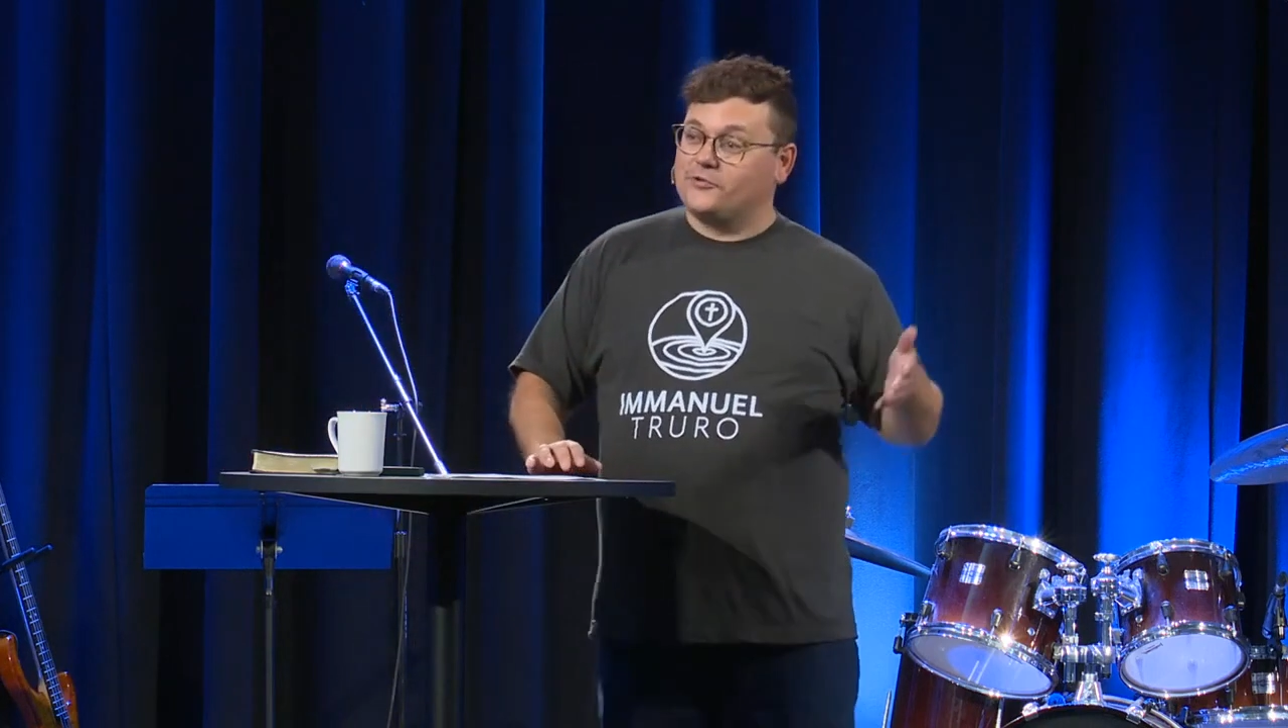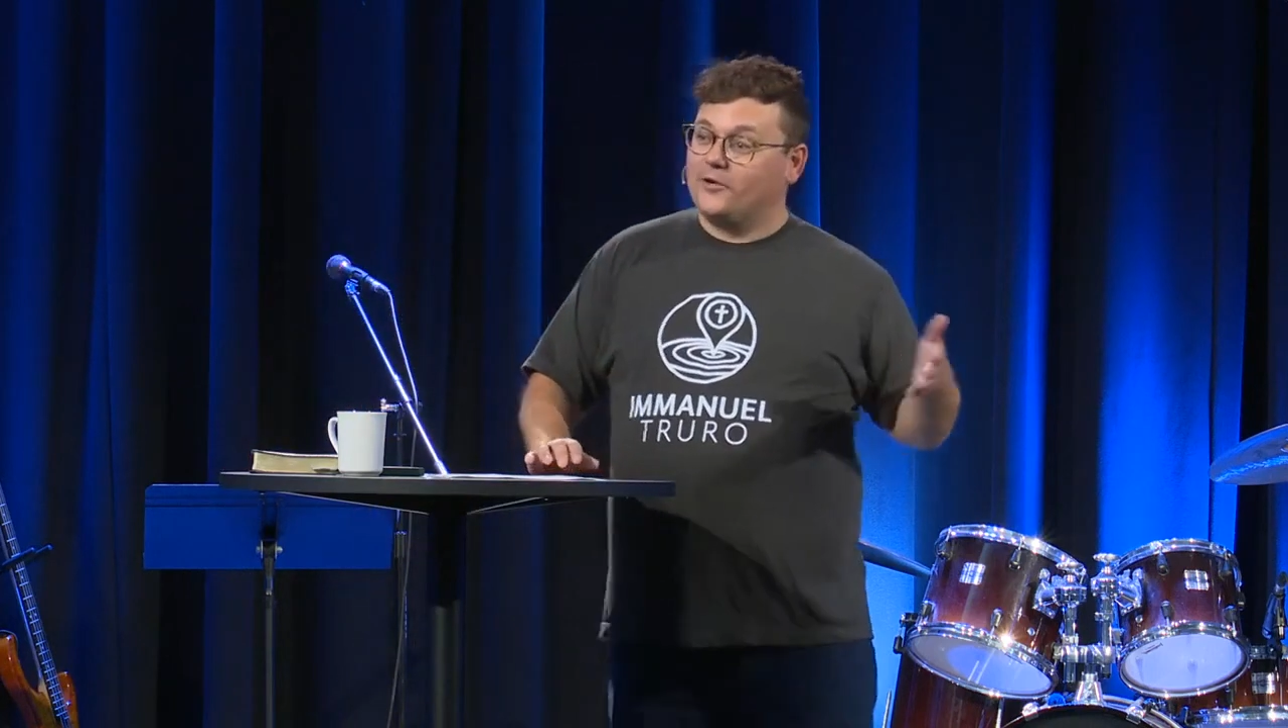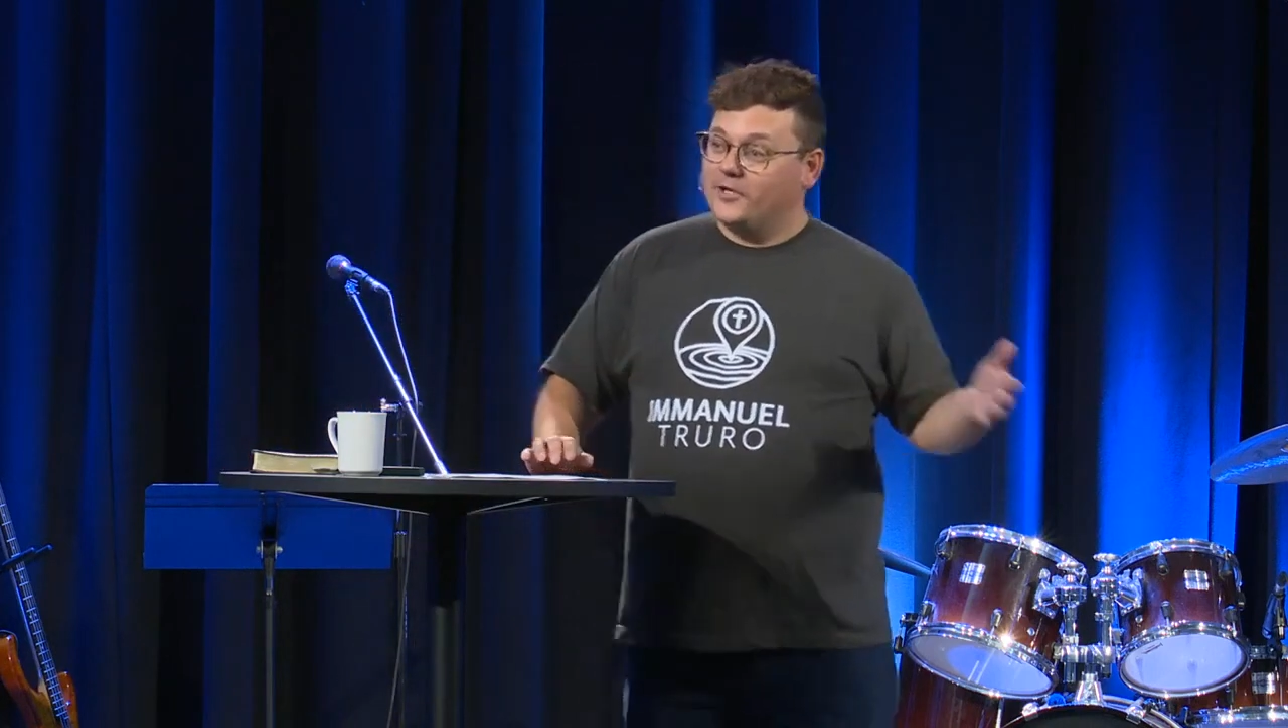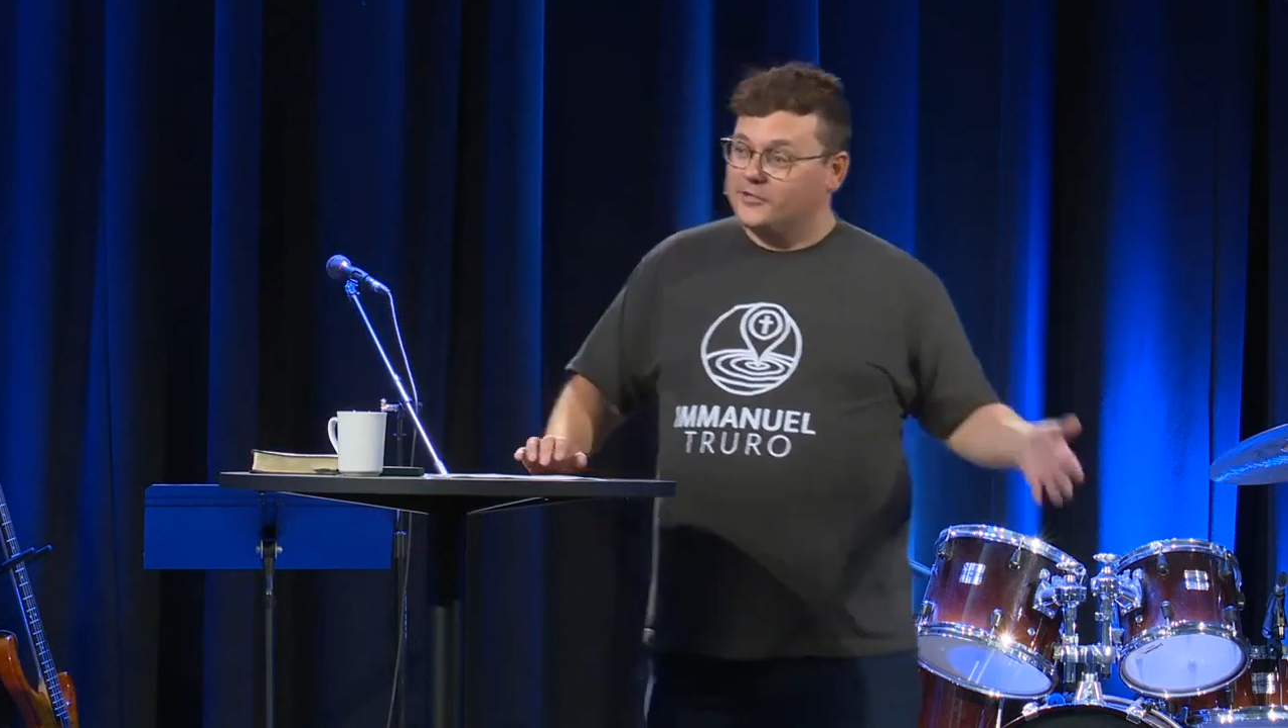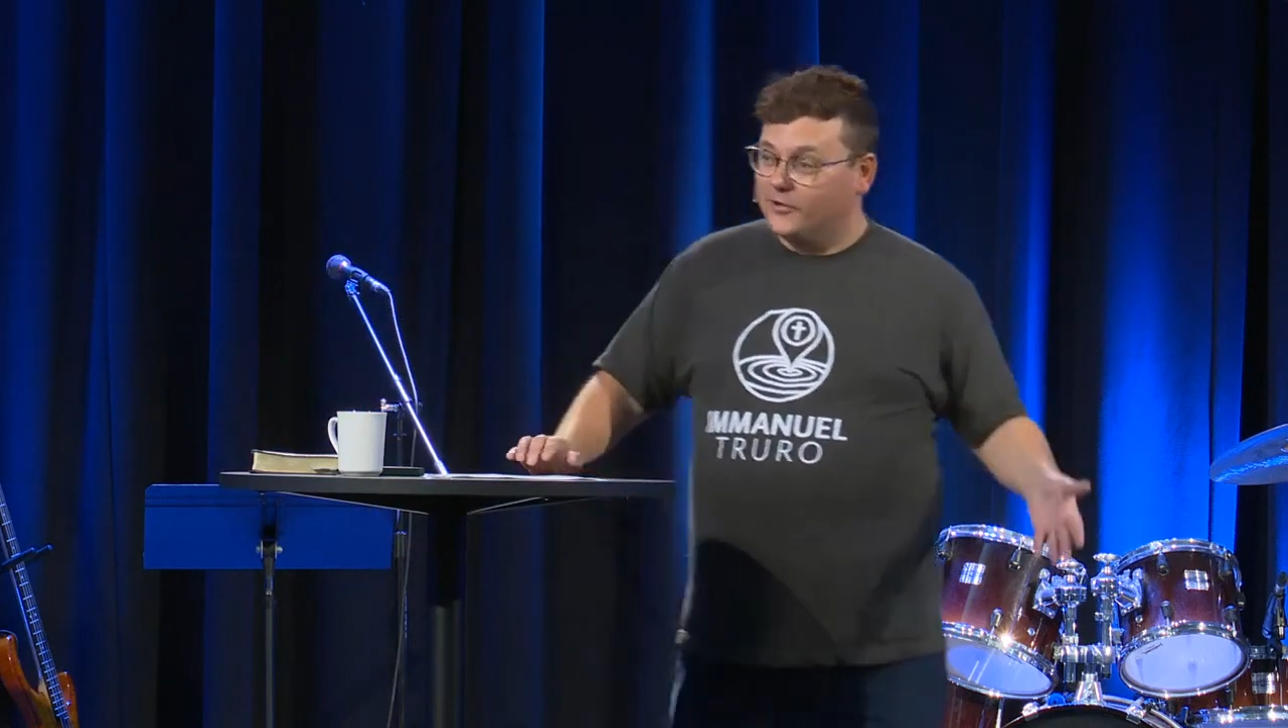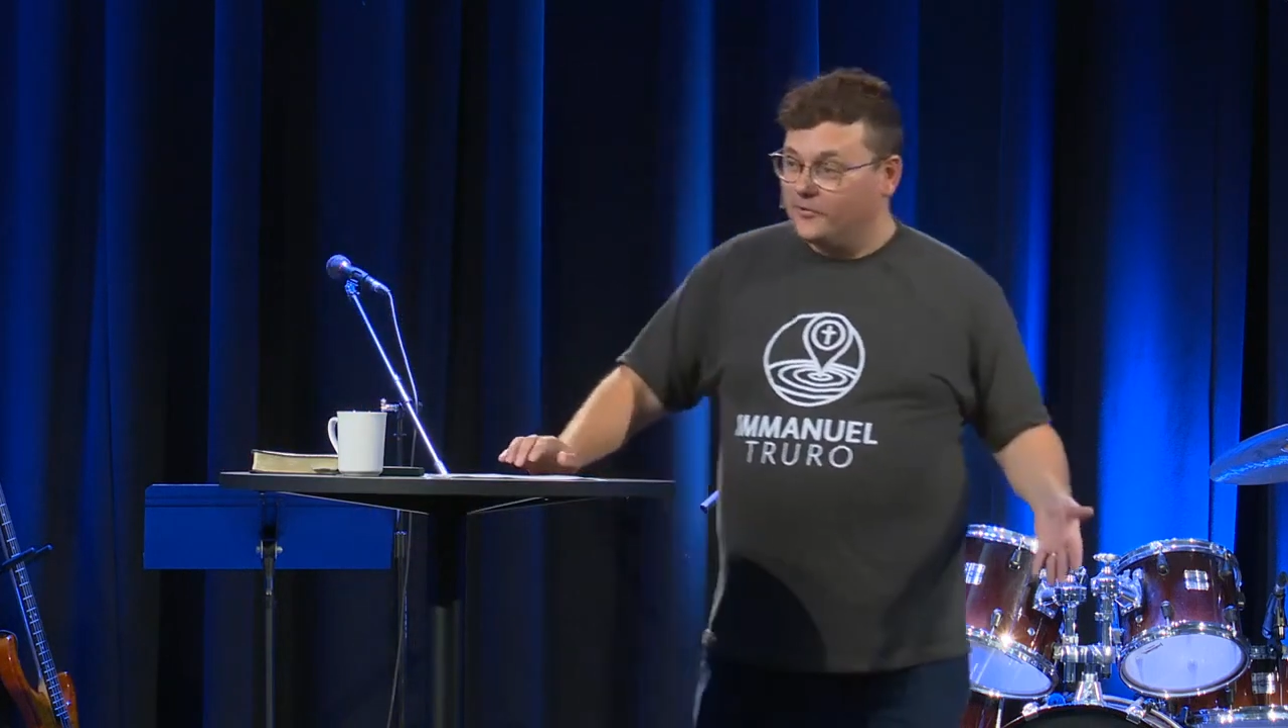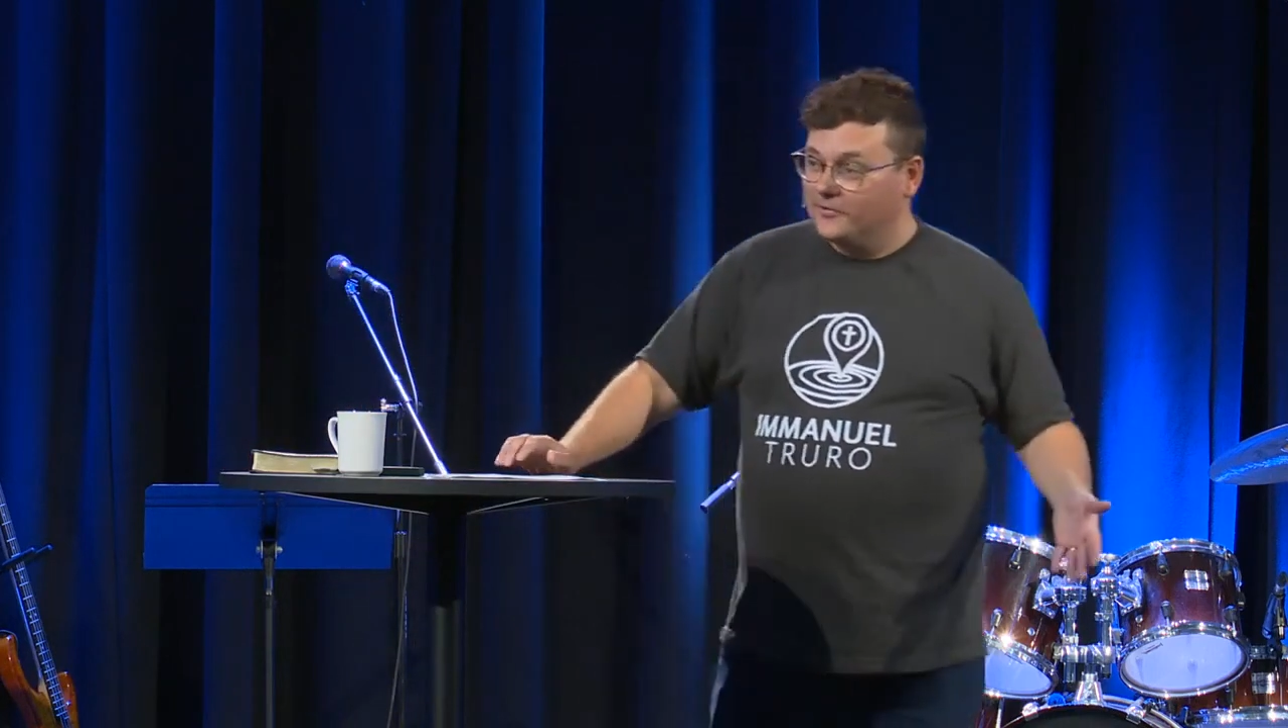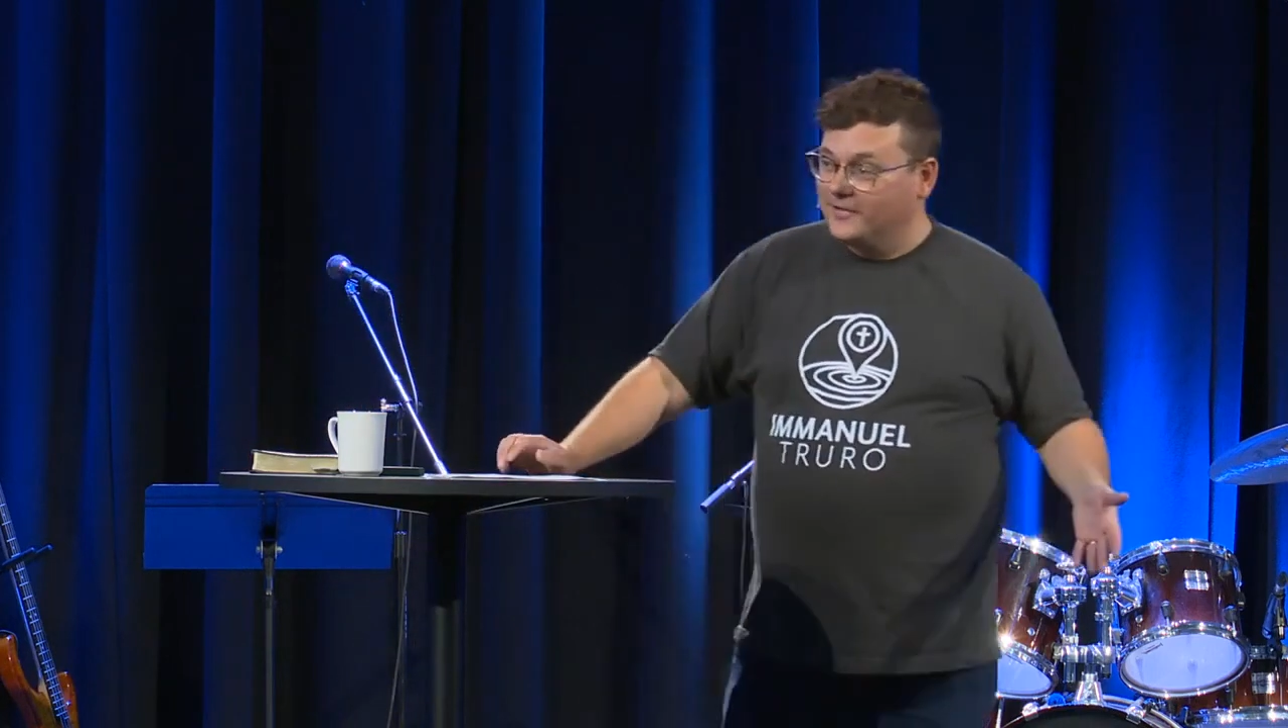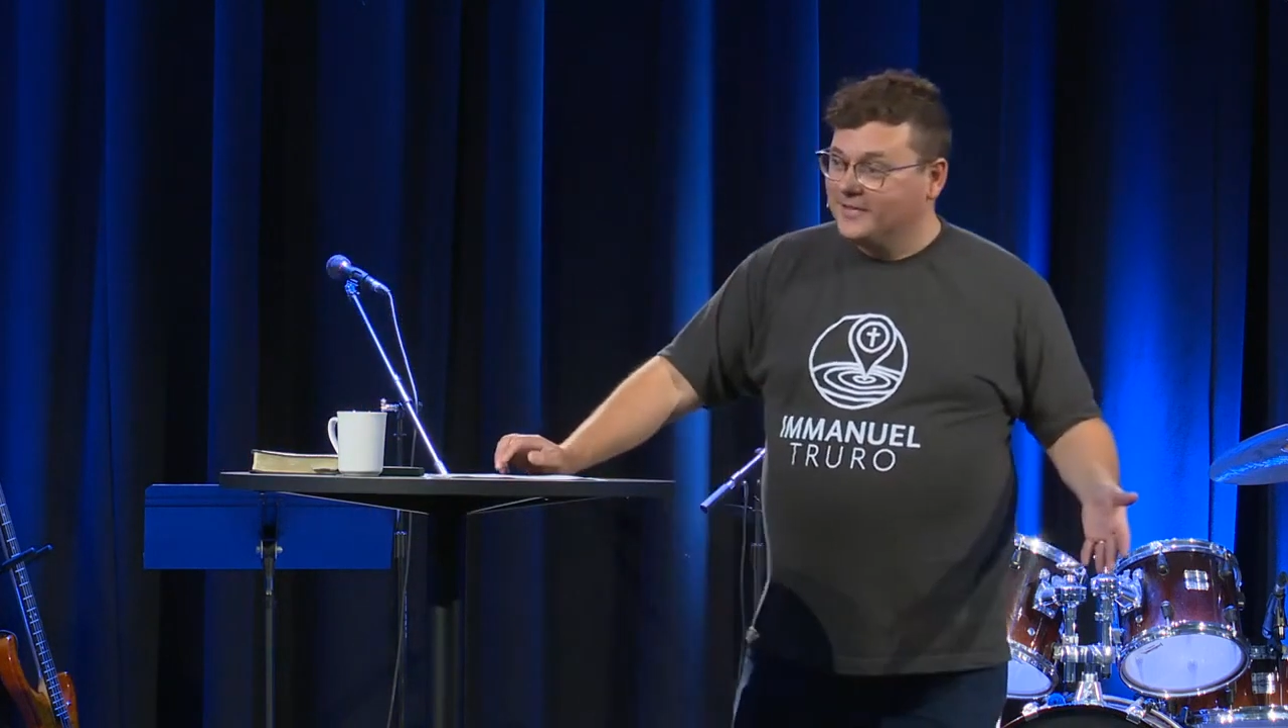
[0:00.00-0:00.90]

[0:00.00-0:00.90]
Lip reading: Toronto,